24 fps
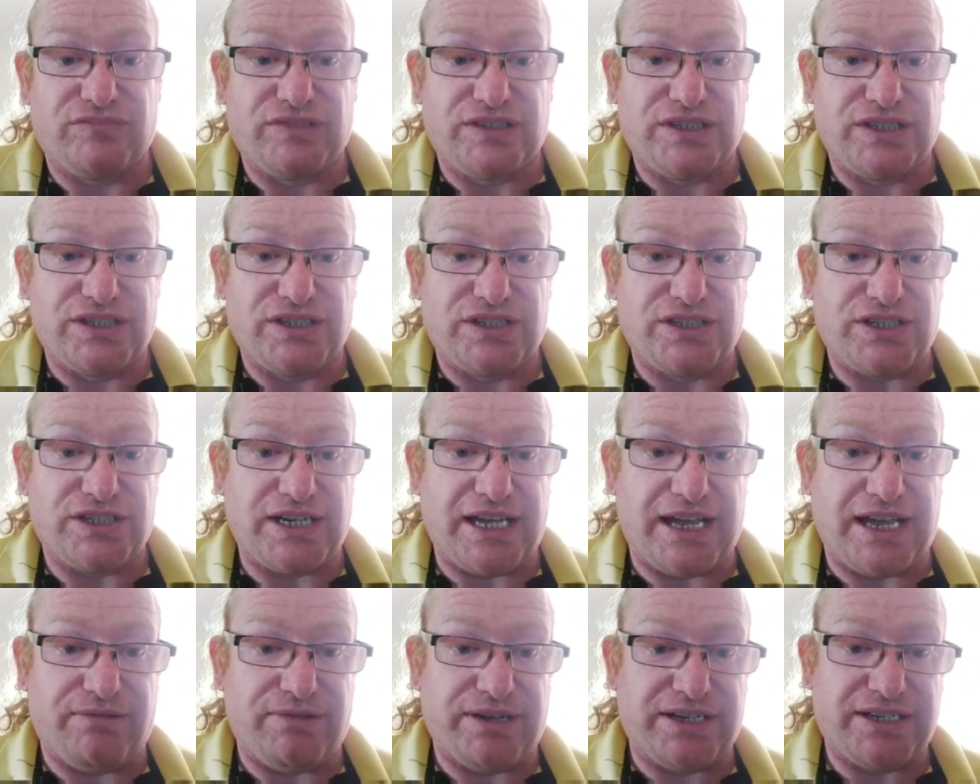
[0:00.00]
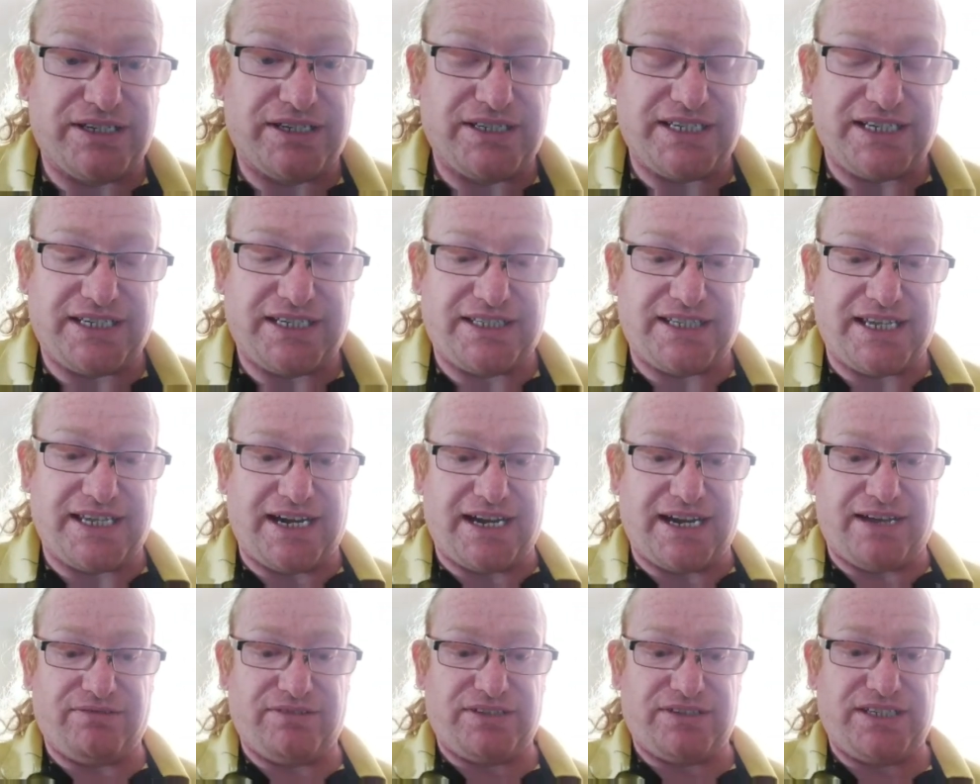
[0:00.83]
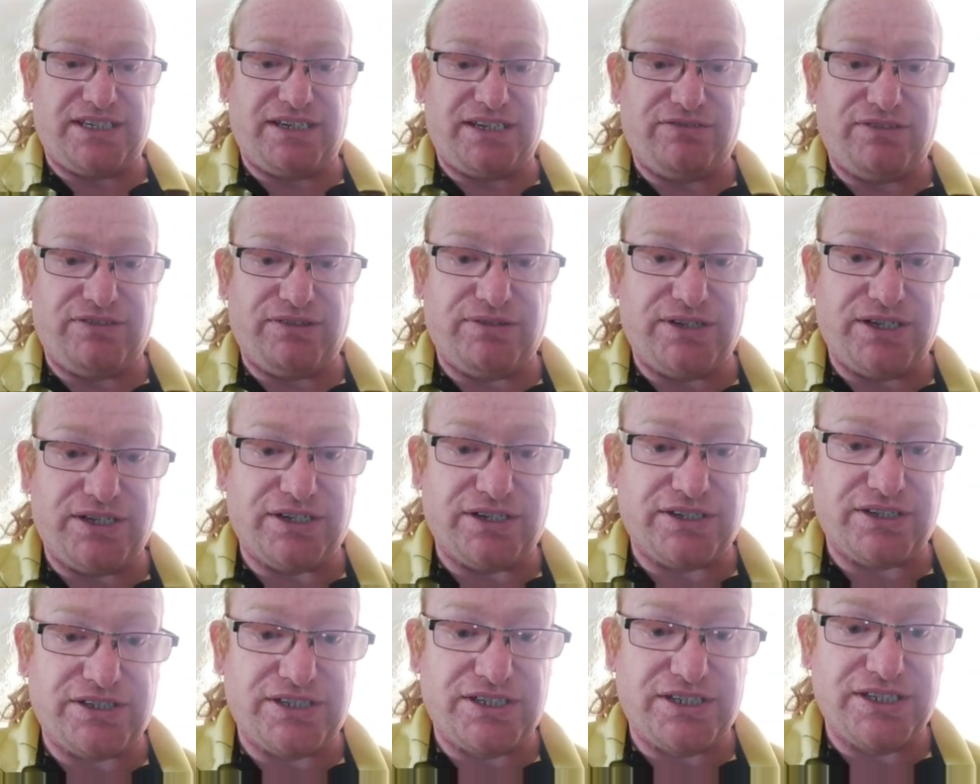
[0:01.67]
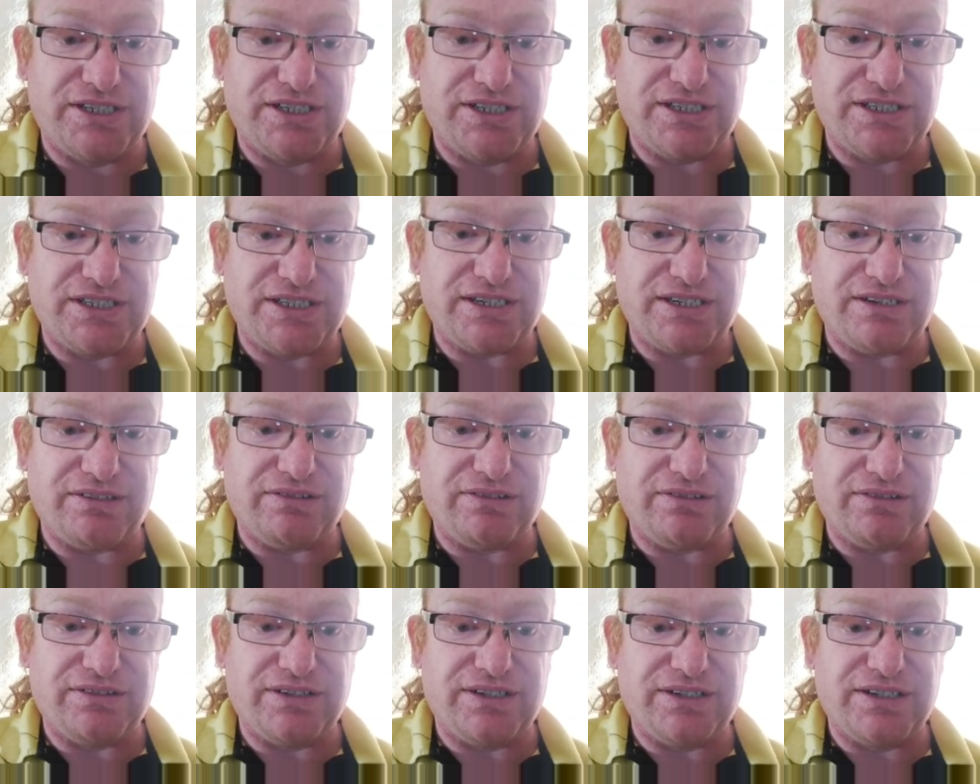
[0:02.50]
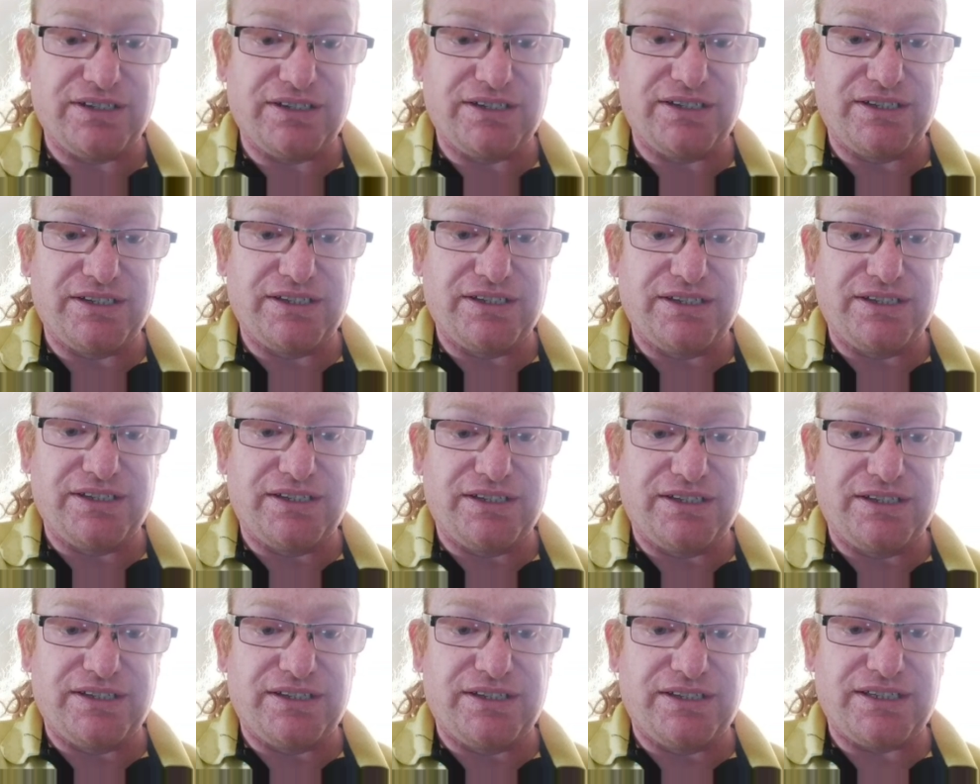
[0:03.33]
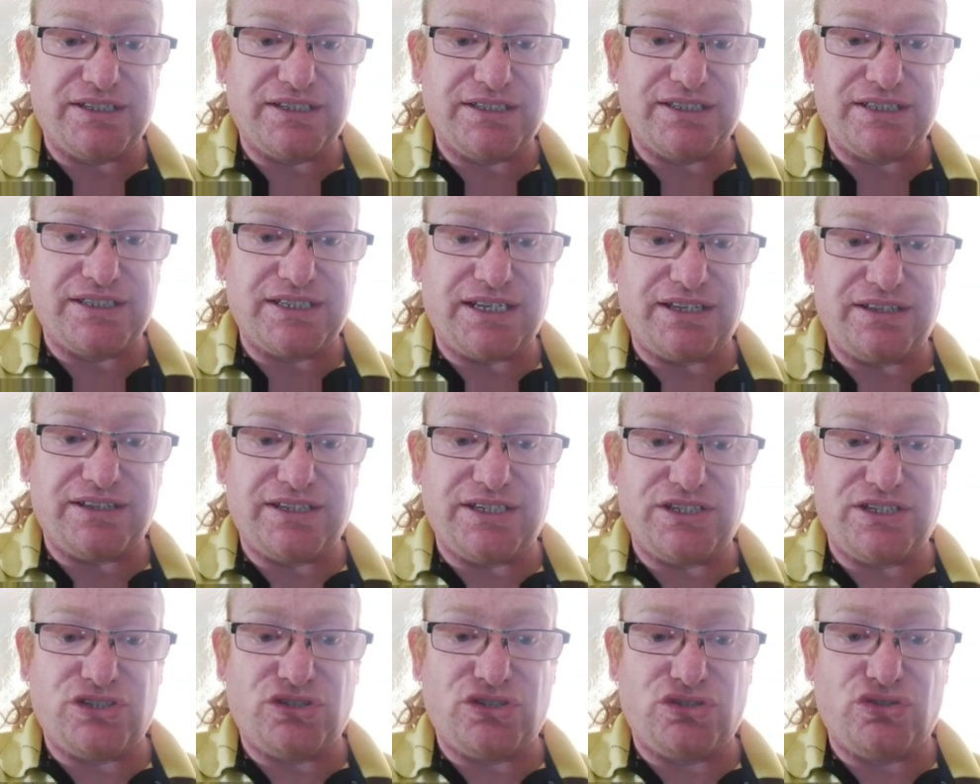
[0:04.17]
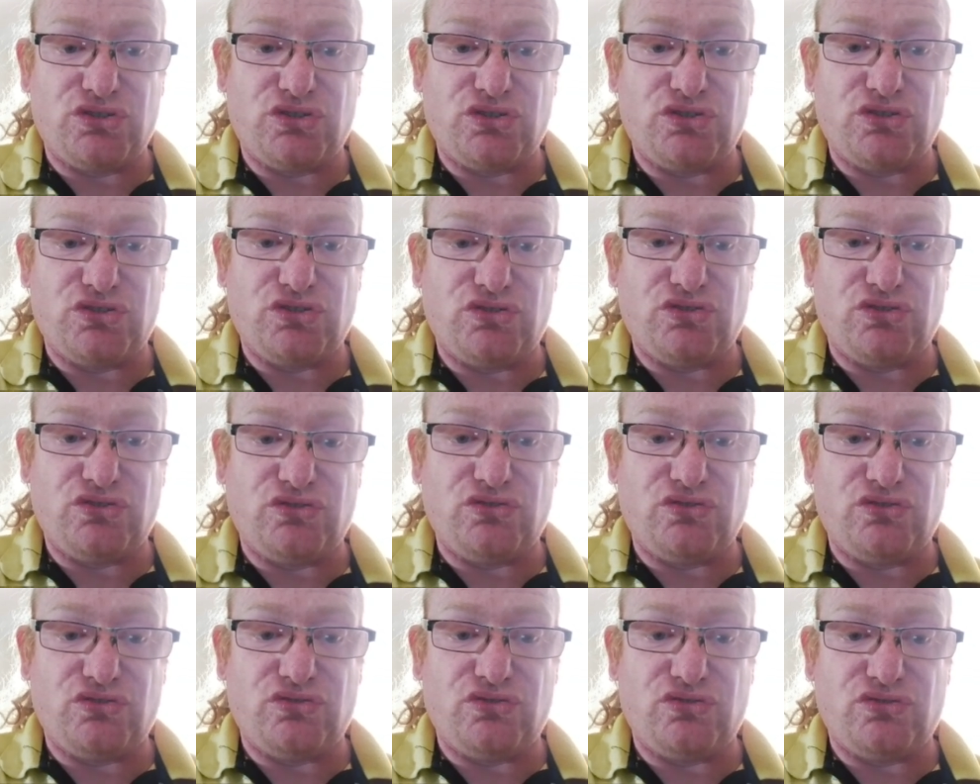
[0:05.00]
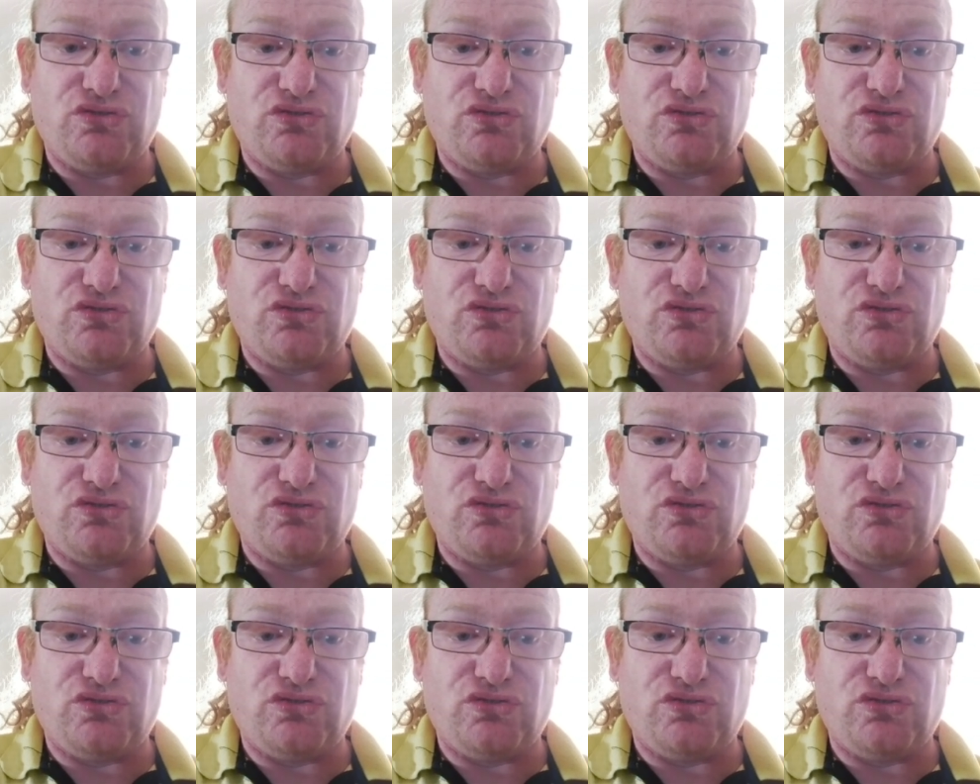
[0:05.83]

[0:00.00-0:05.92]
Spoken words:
So now we can test that out and see if it works. So let's set this to